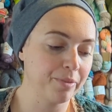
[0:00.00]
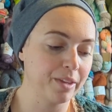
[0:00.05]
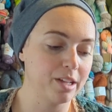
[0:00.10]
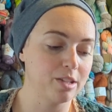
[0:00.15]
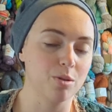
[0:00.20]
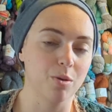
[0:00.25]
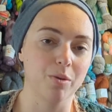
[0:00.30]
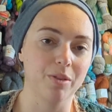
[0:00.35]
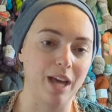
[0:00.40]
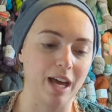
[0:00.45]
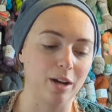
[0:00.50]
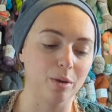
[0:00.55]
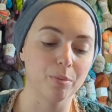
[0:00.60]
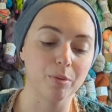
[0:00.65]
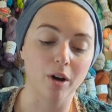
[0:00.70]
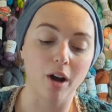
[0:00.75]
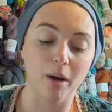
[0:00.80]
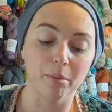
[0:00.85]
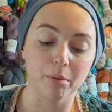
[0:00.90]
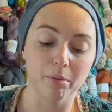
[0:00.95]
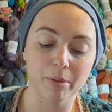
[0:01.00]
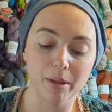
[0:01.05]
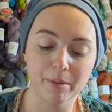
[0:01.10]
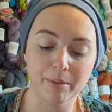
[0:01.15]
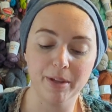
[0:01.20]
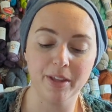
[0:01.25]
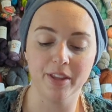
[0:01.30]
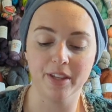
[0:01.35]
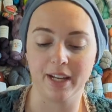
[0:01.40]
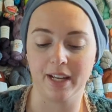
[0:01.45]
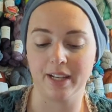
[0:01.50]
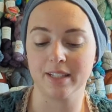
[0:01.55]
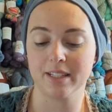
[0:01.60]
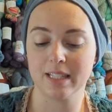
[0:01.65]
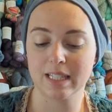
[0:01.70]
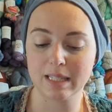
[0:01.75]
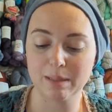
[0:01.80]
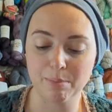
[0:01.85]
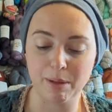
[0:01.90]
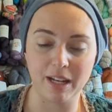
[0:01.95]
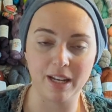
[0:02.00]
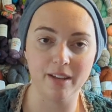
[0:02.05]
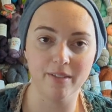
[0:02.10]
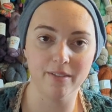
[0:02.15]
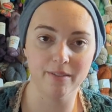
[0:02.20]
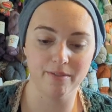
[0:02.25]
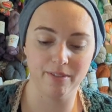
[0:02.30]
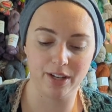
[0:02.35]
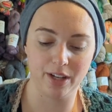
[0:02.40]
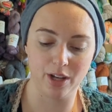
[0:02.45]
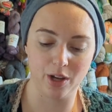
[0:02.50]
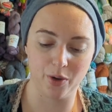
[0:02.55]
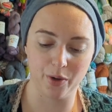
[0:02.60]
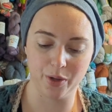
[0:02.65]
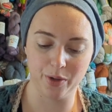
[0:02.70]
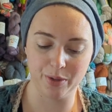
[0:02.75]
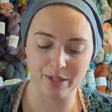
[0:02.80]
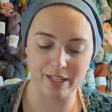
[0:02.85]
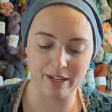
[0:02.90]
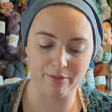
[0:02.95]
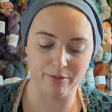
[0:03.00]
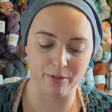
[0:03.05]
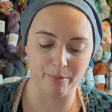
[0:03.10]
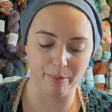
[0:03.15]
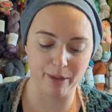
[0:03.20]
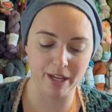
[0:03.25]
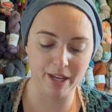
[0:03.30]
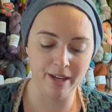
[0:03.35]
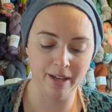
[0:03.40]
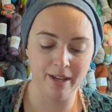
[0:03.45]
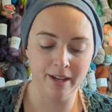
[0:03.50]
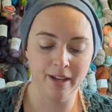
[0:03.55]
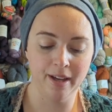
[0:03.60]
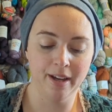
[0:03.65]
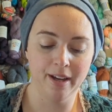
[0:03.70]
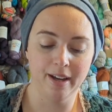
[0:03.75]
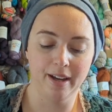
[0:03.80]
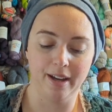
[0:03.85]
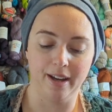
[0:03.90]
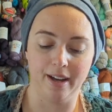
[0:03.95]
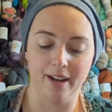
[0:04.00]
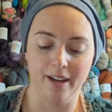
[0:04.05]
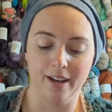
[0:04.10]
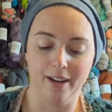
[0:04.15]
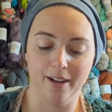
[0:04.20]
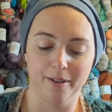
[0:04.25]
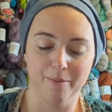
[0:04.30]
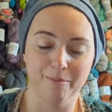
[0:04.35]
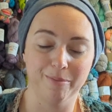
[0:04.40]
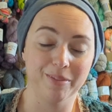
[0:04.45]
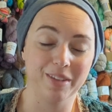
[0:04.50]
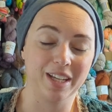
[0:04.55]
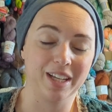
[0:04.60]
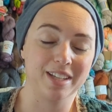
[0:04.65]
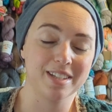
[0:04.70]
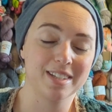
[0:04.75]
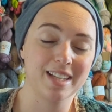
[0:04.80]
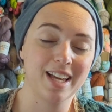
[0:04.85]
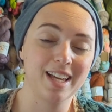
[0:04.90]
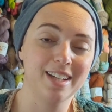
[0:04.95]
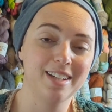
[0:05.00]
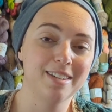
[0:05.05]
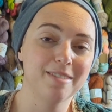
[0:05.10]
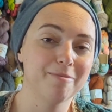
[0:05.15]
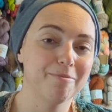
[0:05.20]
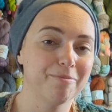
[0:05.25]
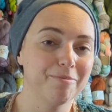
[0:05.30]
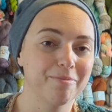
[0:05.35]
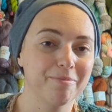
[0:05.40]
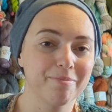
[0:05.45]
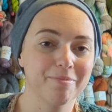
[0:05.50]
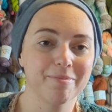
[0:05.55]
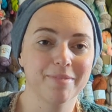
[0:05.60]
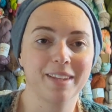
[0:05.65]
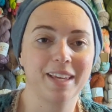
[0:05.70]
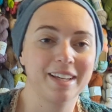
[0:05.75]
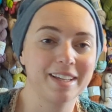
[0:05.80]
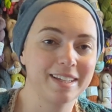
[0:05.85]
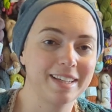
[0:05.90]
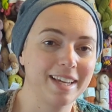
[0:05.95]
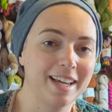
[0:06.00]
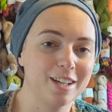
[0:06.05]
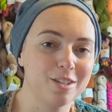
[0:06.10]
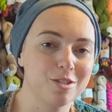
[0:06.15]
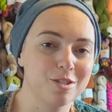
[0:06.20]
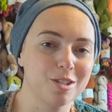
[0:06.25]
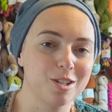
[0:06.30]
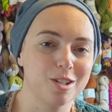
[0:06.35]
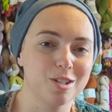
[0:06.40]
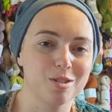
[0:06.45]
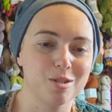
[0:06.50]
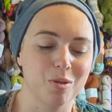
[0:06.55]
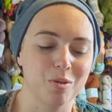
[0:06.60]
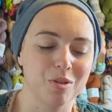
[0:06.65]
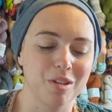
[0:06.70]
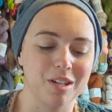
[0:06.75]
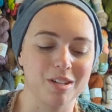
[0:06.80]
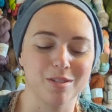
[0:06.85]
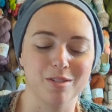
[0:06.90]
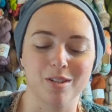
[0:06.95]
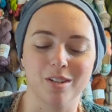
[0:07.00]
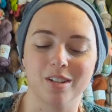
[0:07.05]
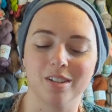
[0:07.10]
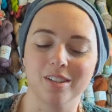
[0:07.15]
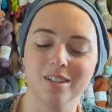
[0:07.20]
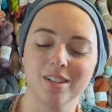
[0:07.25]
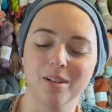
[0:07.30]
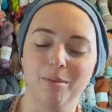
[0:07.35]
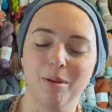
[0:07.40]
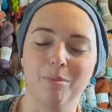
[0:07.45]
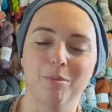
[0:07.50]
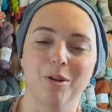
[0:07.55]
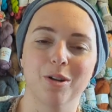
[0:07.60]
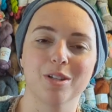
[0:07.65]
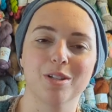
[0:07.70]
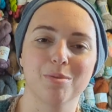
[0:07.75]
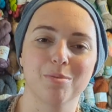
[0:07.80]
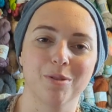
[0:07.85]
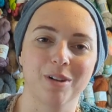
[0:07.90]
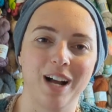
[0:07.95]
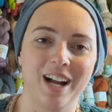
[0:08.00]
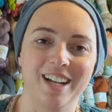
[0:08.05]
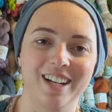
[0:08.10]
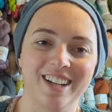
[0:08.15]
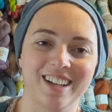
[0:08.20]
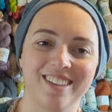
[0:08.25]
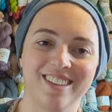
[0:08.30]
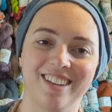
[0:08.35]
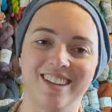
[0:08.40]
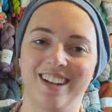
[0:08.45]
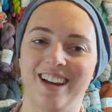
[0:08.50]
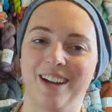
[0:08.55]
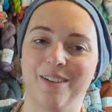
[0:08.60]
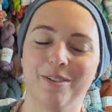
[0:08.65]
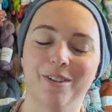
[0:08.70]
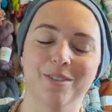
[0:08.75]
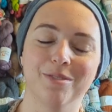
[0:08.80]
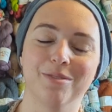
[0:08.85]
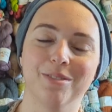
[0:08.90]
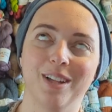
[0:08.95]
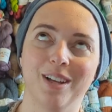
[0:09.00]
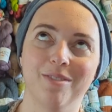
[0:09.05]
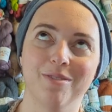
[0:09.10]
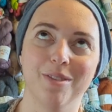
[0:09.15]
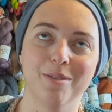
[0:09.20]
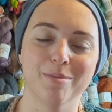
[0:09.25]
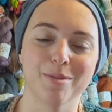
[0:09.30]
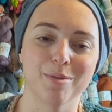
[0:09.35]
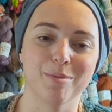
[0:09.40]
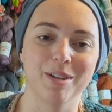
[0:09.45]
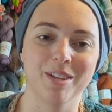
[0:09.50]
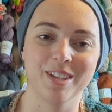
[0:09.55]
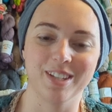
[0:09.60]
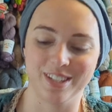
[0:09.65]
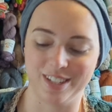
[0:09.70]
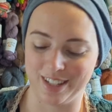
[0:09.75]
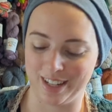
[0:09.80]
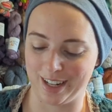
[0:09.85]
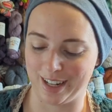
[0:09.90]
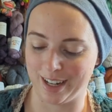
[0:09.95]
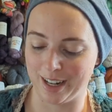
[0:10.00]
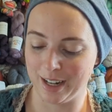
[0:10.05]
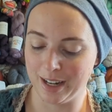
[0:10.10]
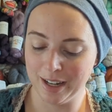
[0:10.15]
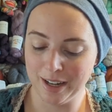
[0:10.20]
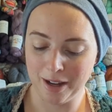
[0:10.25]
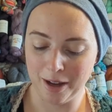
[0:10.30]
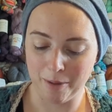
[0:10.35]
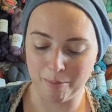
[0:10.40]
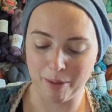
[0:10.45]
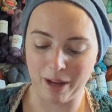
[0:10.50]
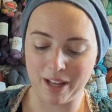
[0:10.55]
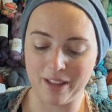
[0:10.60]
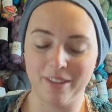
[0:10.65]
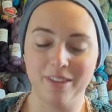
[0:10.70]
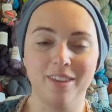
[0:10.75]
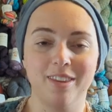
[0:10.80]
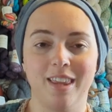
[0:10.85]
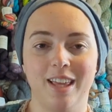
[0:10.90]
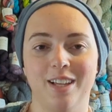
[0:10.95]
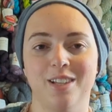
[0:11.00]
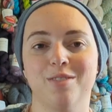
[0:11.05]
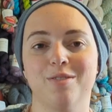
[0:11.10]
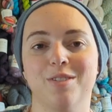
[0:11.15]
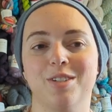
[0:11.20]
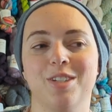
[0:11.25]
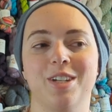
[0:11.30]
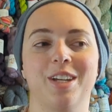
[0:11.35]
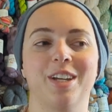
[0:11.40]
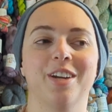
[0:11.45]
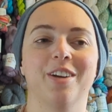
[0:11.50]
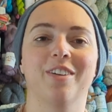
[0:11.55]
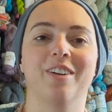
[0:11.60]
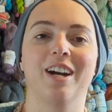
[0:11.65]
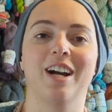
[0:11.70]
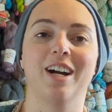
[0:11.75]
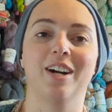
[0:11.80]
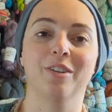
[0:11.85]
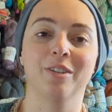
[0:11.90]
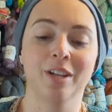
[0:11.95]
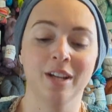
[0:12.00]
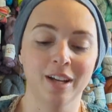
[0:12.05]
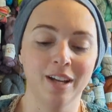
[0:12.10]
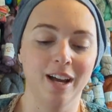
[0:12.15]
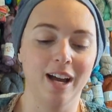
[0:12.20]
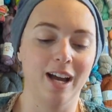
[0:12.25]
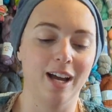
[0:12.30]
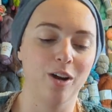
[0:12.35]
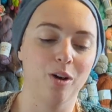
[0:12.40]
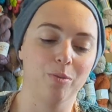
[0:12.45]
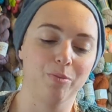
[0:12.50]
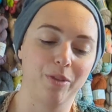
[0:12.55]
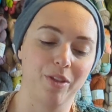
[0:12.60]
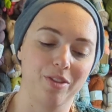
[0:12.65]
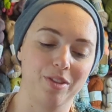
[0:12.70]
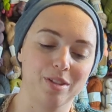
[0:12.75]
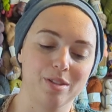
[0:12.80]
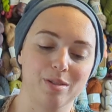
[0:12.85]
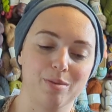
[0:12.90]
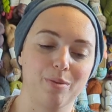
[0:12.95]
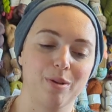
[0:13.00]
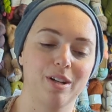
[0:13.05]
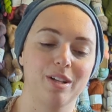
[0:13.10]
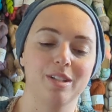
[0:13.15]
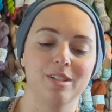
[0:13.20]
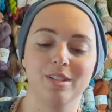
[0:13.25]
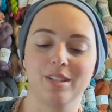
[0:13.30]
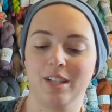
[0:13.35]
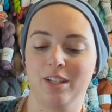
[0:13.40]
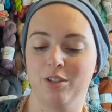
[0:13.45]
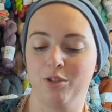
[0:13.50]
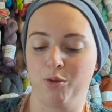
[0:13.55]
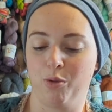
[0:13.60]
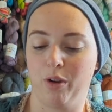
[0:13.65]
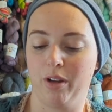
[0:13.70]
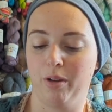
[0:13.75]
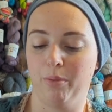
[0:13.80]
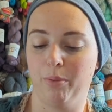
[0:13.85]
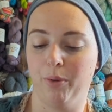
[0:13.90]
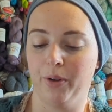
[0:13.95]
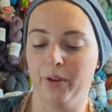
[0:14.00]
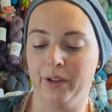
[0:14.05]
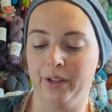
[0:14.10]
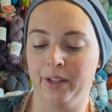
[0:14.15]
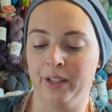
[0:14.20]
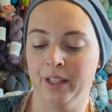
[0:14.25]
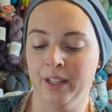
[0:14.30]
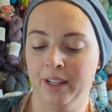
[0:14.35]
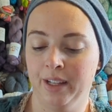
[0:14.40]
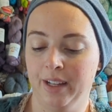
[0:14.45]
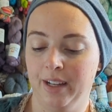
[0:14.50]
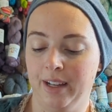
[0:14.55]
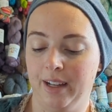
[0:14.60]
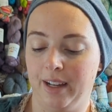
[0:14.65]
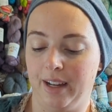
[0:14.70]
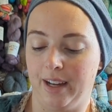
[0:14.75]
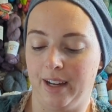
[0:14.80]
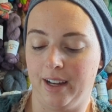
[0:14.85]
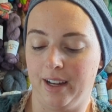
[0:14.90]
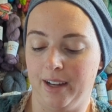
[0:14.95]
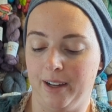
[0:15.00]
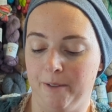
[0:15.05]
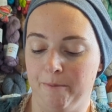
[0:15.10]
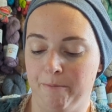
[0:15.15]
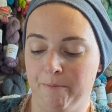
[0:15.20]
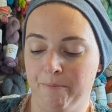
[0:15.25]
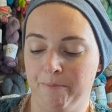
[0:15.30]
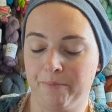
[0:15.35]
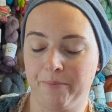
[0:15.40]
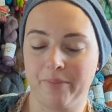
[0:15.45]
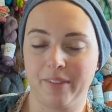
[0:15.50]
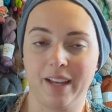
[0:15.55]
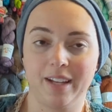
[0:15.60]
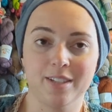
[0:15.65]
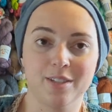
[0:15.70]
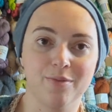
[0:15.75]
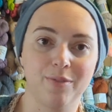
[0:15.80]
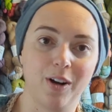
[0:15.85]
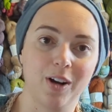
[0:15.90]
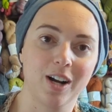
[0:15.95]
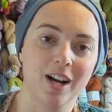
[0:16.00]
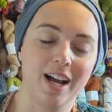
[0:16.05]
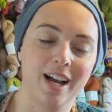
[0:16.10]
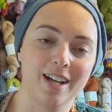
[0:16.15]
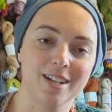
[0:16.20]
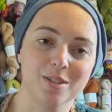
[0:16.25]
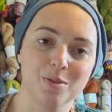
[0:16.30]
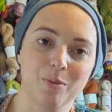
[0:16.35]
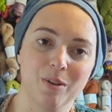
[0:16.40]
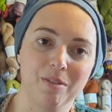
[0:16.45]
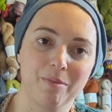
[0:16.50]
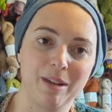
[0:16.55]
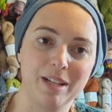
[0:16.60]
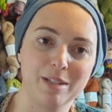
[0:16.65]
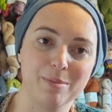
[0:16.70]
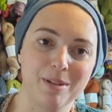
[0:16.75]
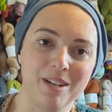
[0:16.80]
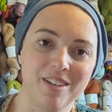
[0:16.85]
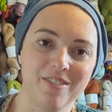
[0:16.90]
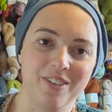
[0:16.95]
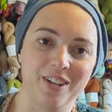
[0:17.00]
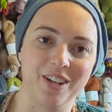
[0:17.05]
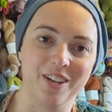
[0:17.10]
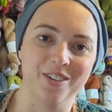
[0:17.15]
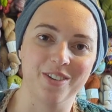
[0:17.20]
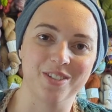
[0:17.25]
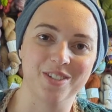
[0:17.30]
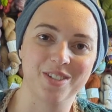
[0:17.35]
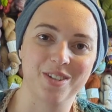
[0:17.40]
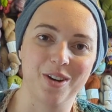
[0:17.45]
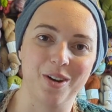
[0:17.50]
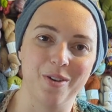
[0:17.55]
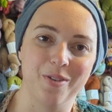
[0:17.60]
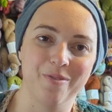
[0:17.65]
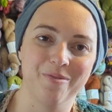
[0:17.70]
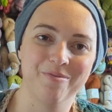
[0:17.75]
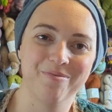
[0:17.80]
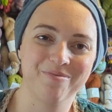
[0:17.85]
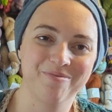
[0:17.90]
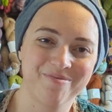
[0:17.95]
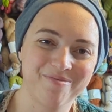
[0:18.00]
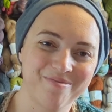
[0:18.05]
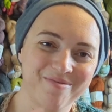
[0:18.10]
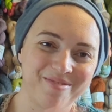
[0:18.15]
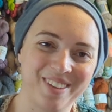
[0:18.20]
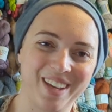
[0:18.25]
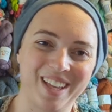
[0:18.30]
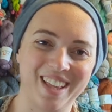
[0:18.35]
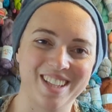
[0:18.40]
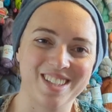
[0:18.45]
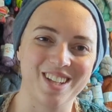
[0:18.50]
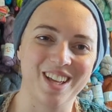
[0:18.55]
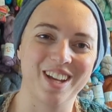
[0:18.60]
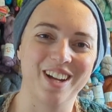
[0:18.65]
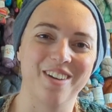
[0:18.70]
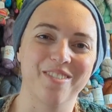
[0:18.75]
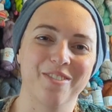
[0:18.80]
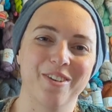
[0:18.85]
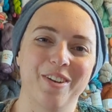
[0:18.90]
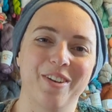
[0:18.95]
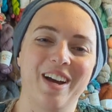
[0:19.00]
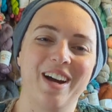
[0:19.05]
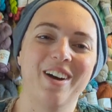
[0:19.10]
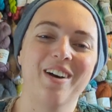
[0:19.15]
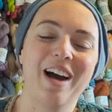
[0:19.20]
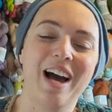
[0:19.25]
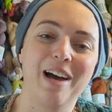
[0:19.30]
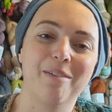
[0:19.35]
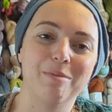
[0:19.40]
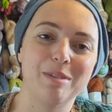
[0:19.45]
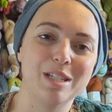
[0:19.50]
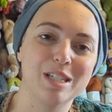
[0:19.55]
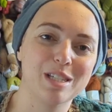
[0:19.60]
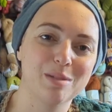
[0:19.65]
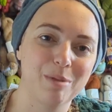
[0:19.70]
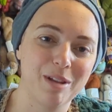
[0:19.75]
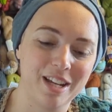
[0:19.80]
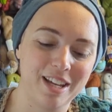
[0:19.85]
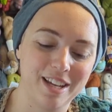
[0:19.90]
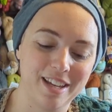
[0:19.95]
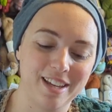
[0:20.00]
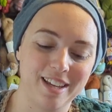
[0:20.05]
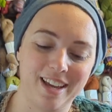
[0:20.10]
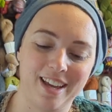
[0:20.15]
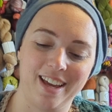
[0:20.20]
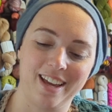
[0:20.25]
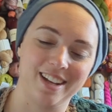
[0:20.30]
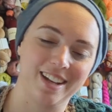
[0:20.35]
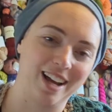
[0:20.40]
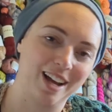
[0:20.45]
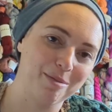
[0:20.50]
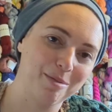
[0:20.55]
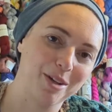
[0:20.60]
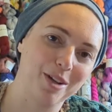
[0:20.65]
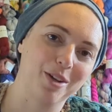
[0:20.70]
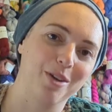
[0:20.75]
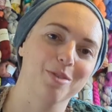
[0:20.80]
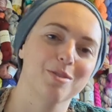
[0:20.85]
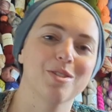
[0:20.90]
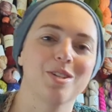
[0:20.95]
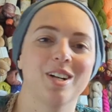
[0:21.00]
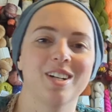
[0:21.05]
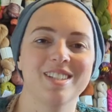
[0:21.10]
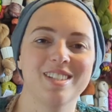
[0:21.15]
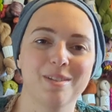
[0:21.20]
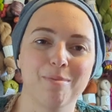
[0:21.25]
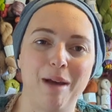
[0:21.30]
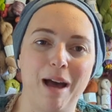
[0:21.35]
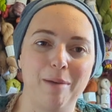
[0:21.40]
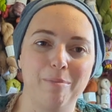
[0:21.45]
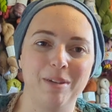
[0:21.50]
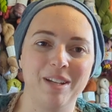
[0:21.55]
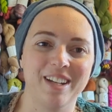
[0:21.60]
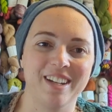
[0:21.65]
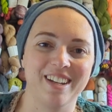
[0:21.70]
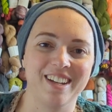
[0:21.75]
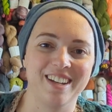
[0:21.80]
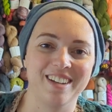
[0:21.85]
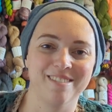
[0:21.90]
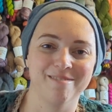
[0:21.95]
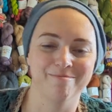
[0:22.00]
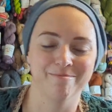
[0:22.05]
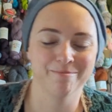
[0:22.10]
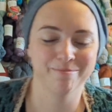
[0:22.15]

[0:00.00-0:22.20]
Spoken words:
So that'll probably be the next spinning video you see from me. Like I said, Cancer, so things are a little bit more sporadic than I would have loved them to be this year. But thanks for sticking around. I hope that this was enjoyable as far as one of my spinning videos go. That's all I got for you now. Happy spinning, and I'm going to go start some happy knitting.